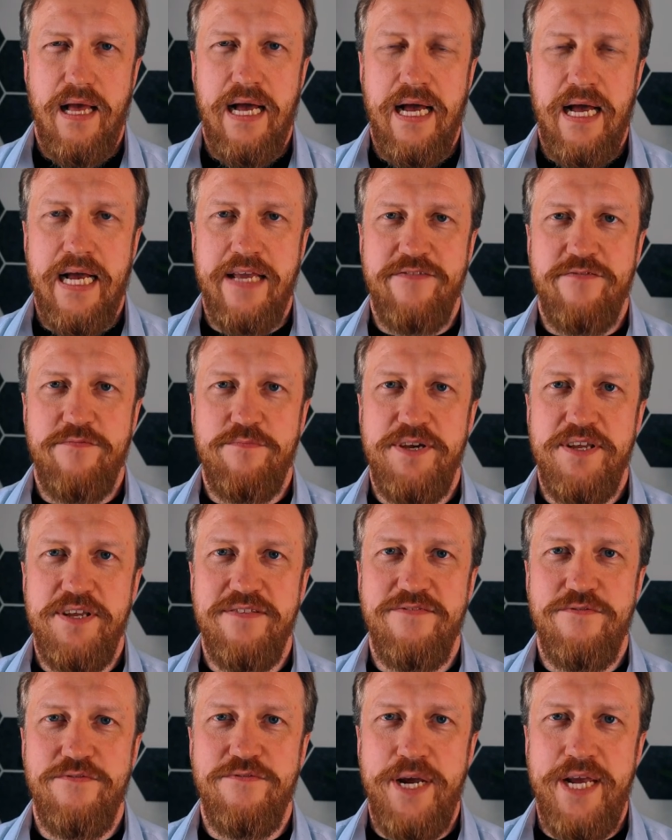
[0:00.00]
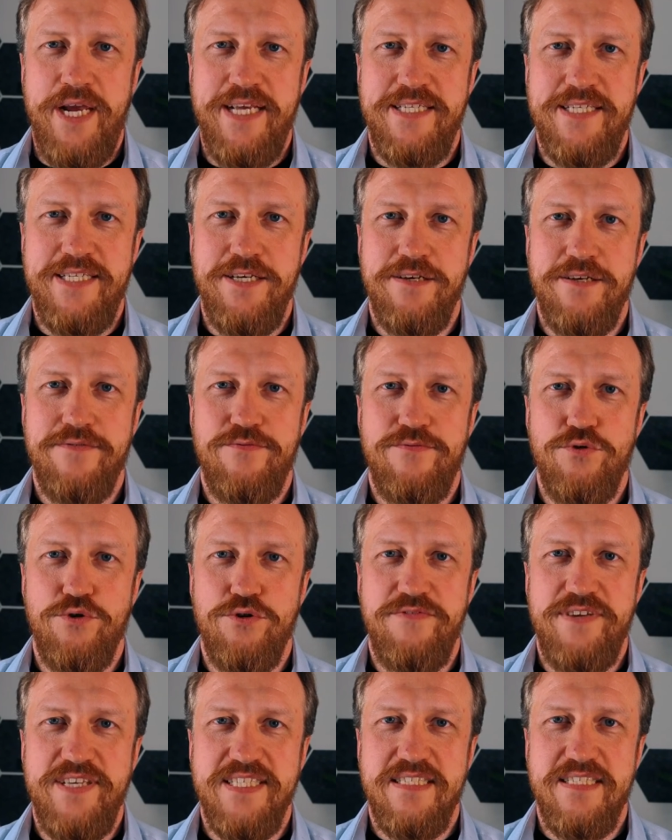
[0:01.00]
I've been waiting
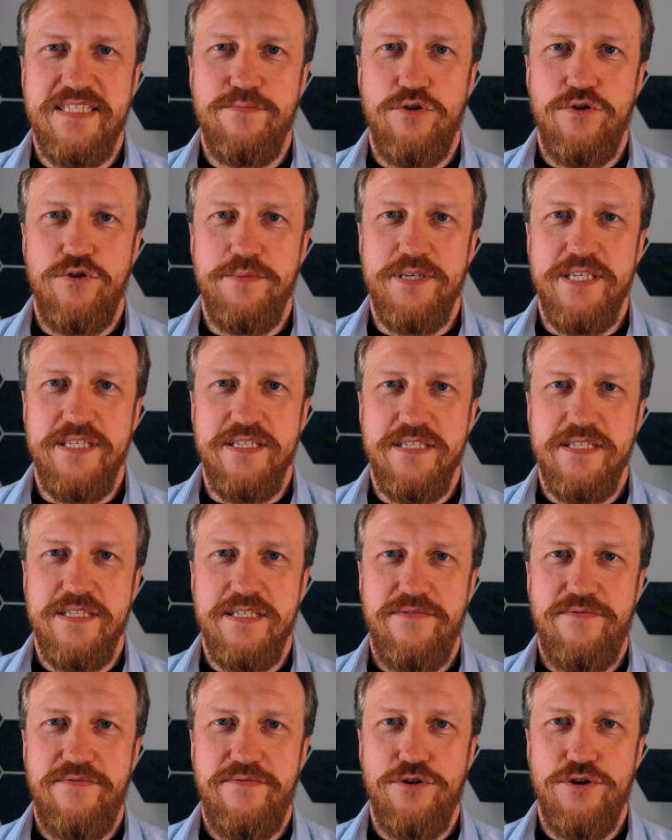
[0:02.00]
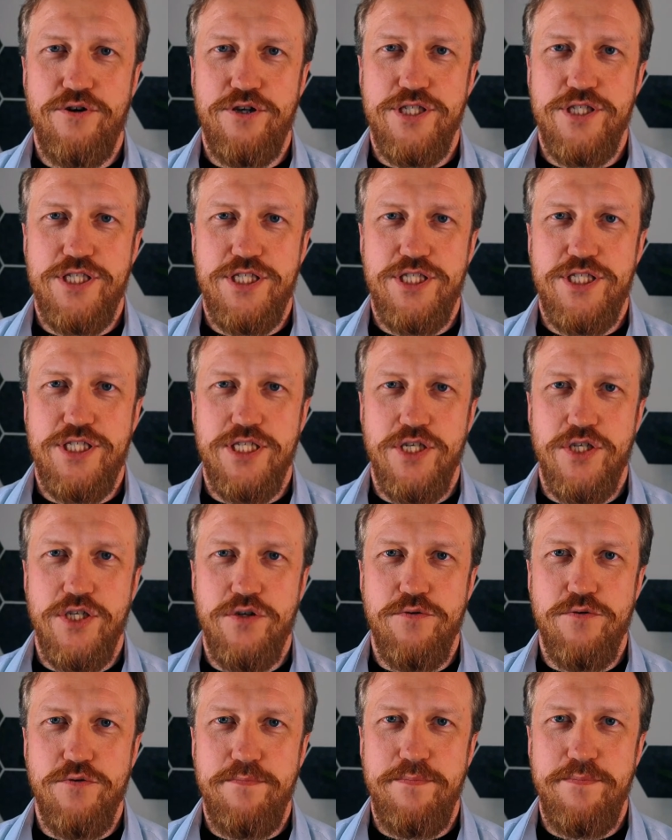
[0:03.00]
for this moment for
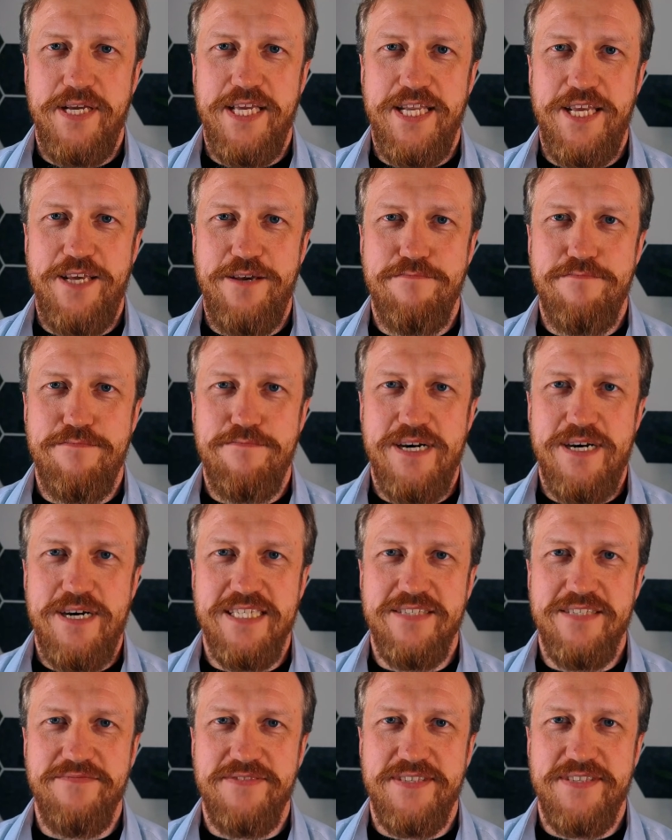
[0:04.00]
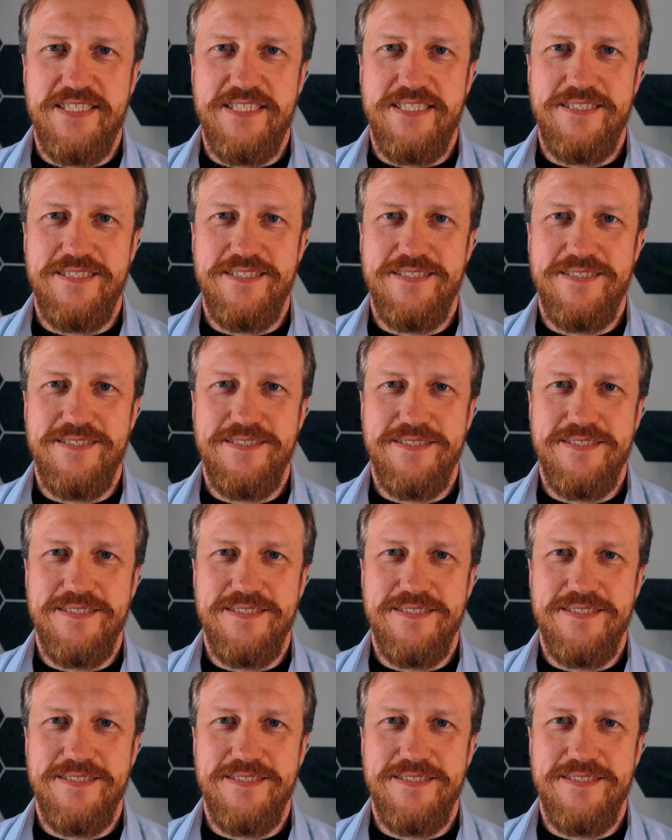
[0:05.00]
so many months.